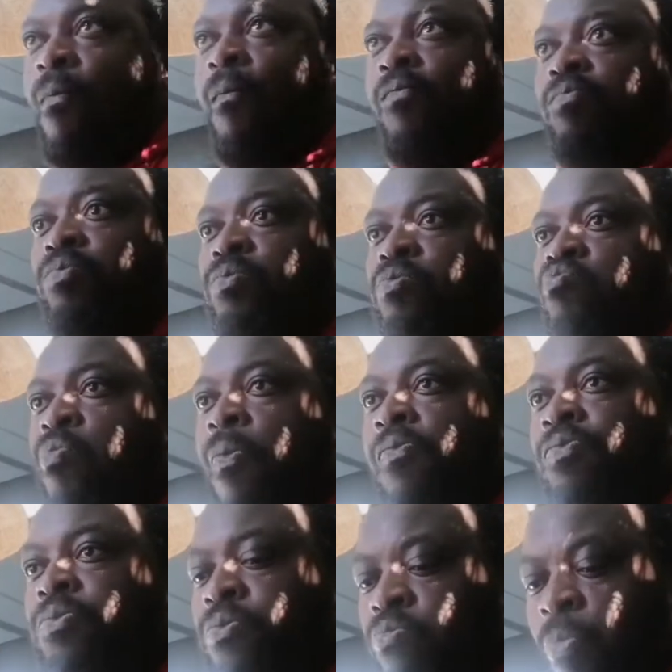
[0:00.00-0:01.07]
even have a
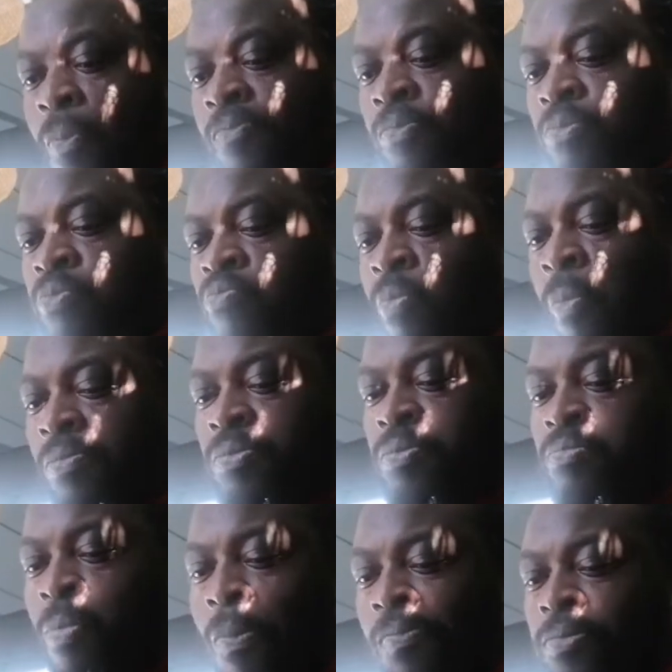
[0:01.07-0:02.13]
reason why. I just
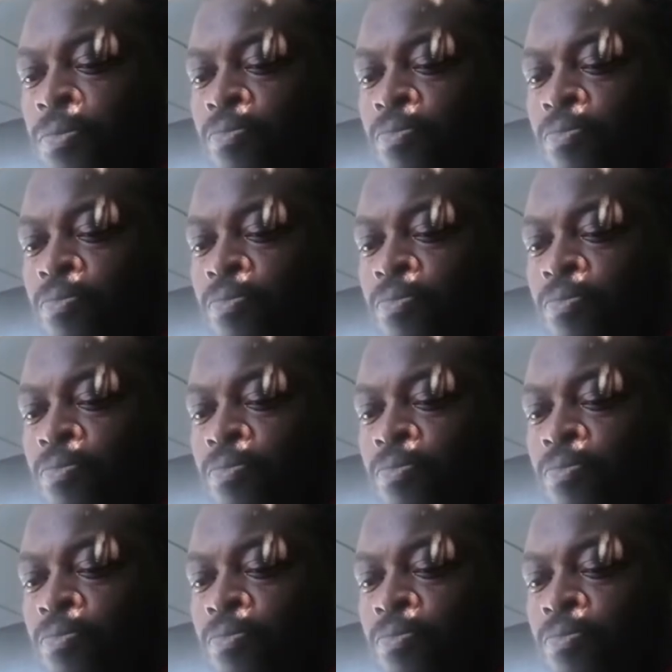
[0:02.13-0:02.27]
don't.